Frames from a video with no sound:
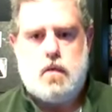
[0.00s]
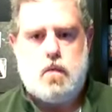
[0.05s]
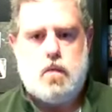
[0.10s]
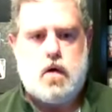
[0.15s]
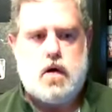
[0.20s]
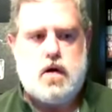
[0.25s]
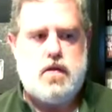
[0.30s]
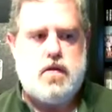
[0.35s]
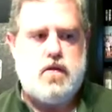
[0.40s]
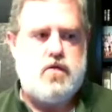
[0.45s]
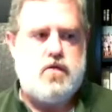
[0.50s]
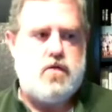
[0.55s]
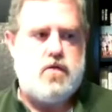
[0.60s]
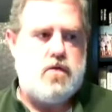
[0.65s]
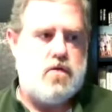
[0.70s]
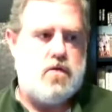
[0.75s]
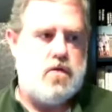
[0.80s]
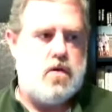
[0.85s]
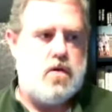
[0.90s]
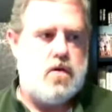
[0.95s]
One of the
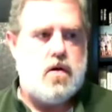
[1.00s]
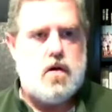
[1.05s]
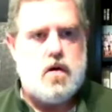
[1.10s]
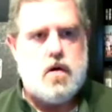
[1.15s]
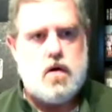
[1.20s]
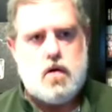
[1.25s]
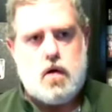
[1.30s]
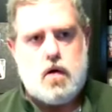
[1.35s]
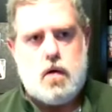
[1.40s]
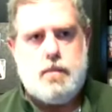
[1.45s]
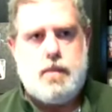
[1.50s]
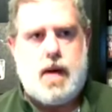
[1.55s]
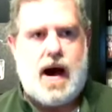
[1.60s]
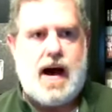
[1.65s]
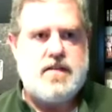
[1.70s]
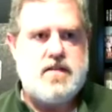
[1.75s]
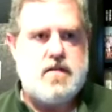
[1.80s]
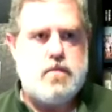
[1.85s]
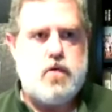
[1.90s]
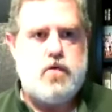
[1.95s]

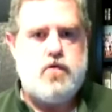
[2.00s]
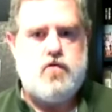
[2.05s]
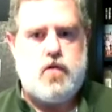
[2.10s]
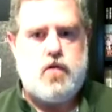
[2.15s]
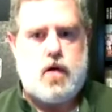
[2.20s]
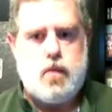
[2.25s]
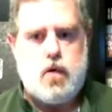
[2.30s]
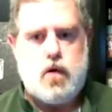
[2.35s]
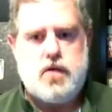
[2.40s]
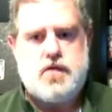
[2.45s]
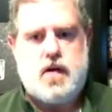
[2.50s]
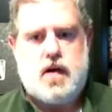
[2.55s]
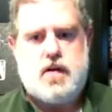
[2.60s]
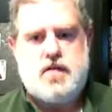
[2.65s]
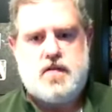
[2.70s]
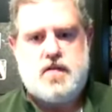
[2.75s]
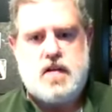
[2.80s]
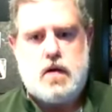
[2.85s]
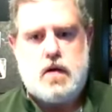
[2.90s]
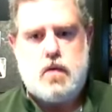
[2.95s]
possible troubles
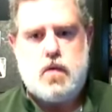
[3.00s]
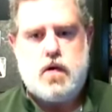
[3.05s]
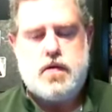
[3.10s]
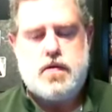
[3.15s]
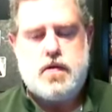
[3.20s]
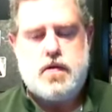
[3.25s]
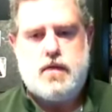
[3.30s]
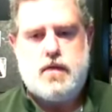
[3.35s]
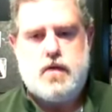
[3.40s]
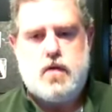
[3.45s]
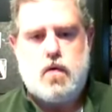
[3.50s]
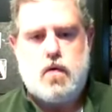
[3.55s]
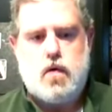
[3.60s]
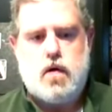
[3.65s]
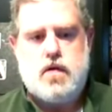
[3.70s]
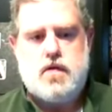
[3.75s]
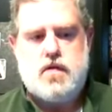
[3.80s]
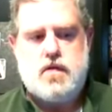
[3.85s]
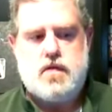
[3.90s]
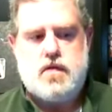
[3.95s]
I see with it, of
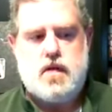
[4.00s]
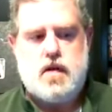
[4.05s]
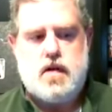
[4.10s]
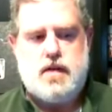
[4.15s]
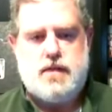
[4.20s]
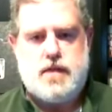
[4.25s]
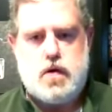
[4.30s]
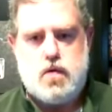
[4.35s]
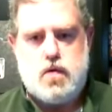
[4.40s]
course, is that if